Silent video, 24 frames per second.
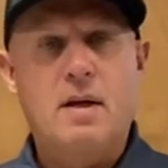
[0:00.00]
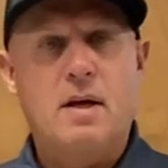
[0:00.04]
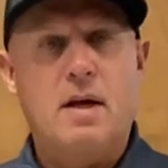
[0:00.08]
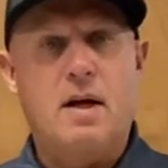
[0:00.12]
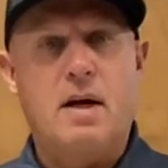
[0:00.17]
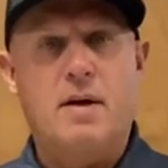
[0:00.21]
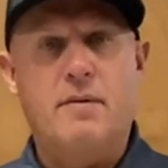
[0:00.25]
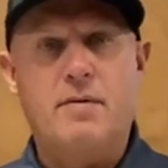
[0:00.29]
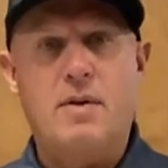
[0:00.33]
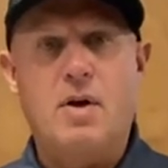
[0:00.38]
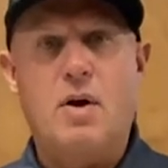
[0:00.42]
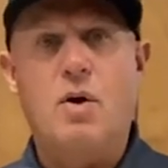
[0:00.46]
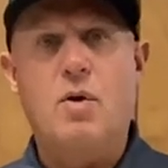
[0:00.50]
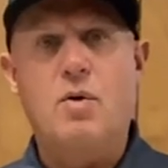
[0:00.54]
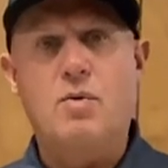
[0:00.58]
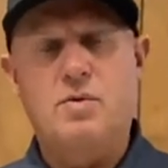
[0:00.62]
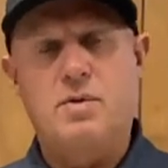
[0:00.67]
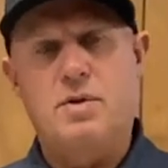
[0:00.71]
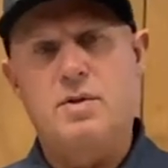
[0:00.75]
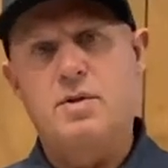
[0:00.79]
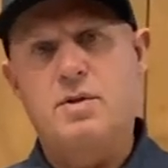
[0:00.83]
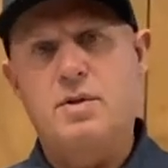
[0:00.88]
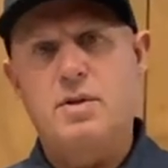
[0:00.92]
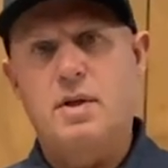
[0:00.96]
of the
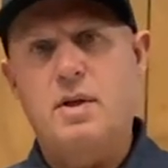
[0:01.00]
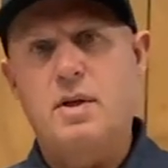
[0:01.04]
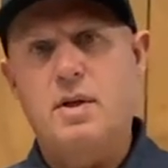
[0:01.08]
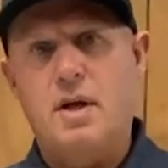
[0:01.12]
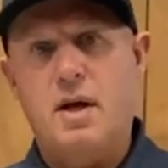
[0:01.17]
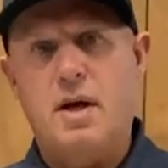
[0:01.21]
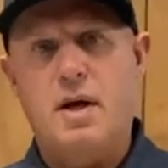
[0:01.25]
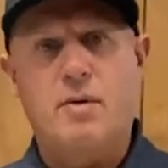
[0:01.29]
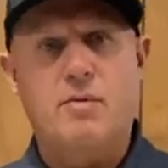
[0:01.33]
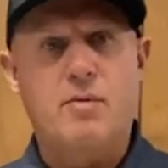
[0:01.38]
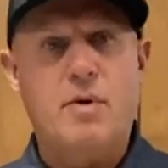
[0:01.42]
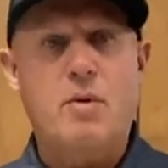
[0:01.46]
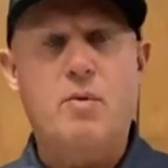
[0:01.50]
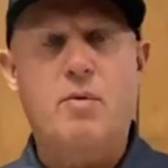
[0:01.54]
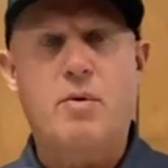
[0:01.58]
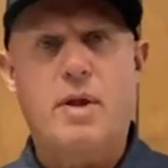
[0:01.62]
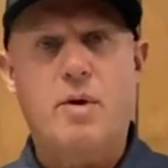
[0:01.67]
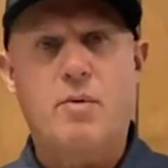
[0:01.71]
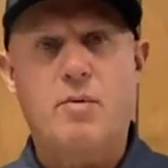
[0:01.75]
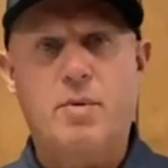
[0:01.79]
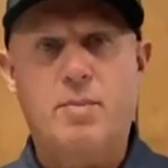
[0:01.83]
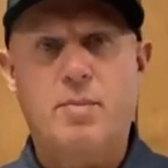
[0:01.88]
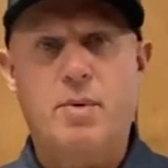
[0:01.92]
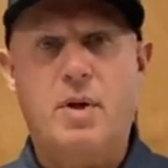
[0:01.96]
hoses uh, right where they
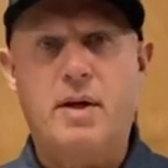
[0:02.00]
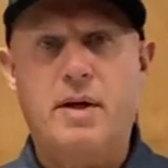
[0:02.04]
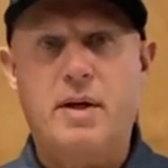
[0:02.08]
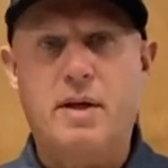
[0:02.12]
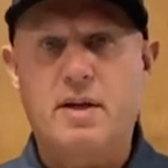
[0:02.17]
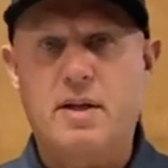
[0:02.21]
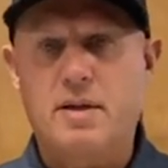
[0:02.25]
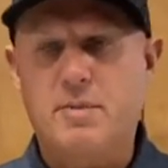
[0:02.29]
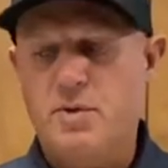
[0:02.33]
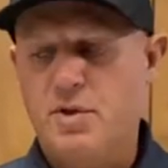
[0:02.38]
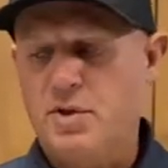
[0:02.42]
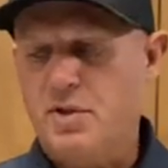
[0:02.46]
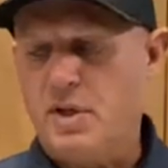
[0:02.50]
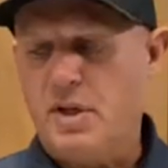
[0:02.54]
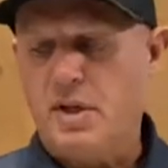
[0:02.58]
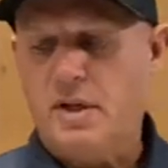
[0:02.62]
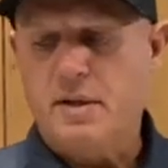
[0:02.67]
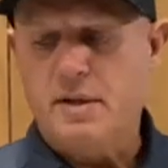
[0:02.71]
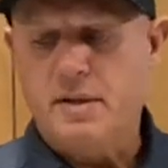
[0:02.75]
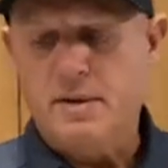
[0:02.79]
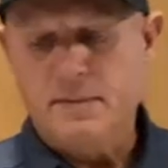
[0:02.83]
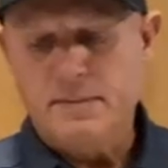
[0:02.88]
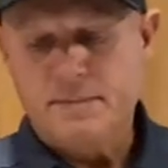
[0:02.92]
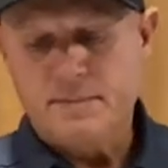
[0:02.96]
would plug into the machine.